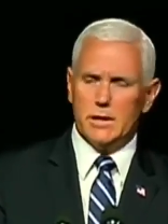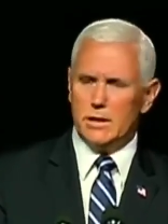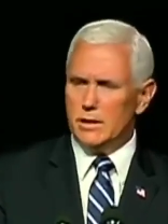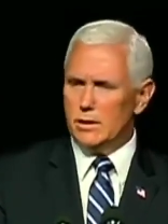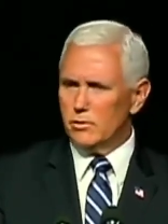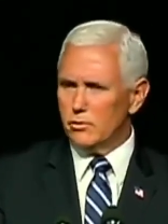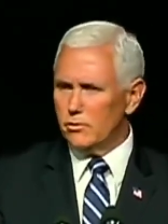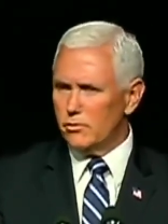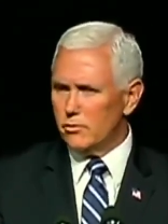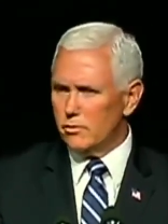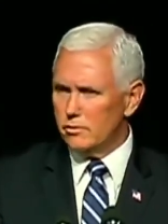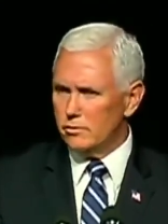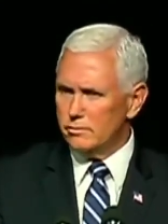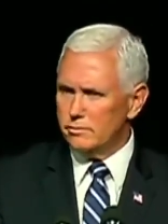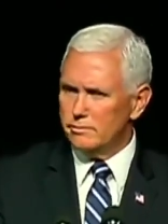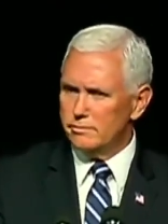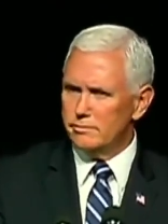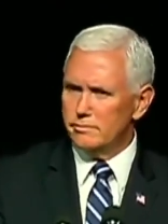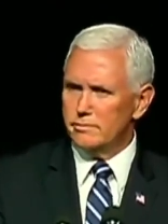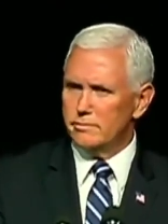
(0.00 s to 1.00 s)
ideals
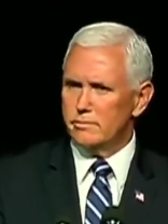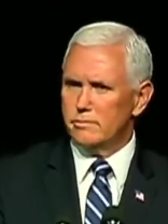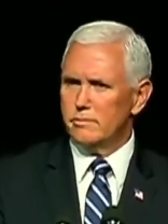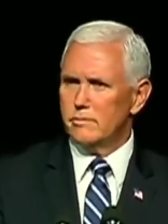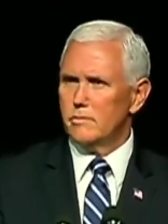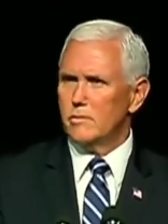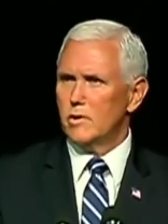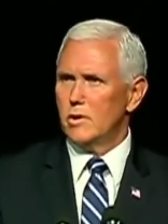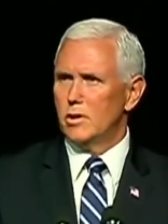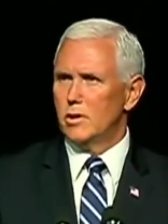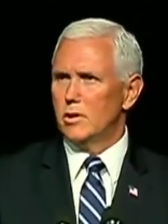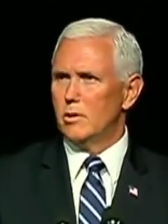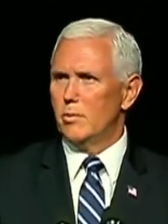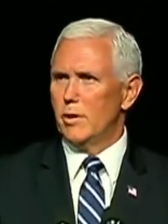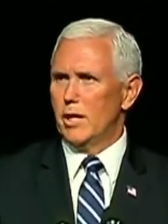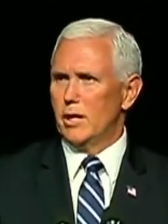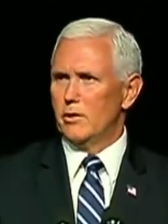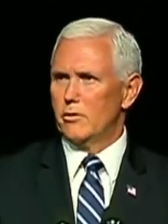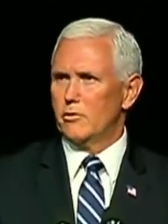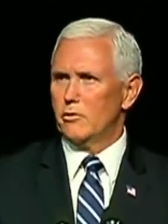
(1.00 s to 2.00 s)
into
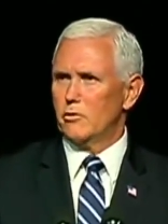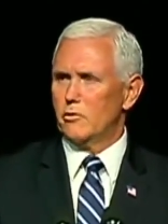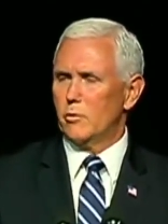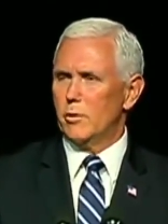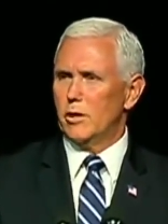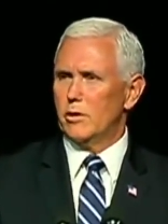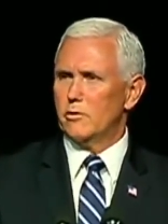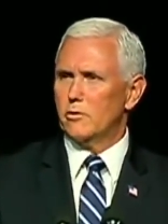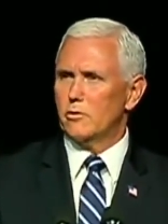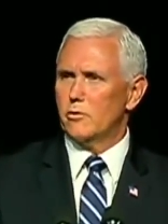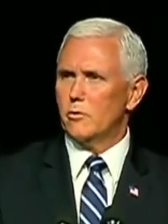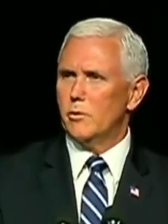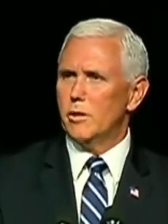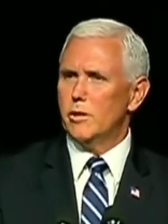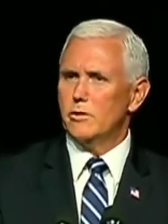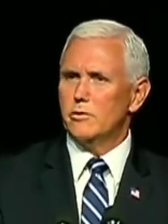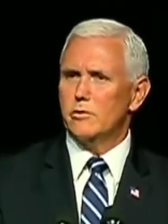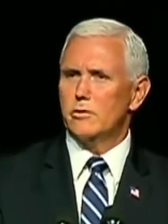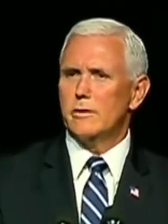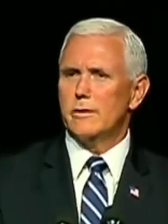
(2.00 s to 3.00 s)
the boundless expanse of
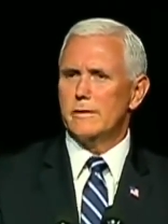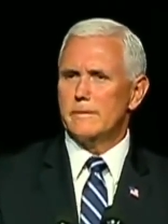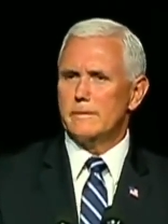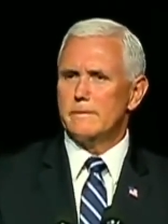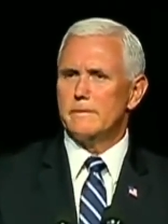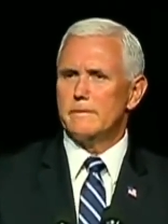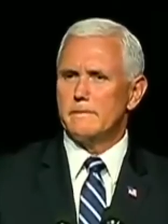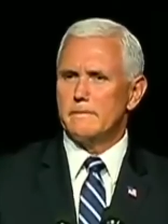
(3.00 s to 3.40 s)
space.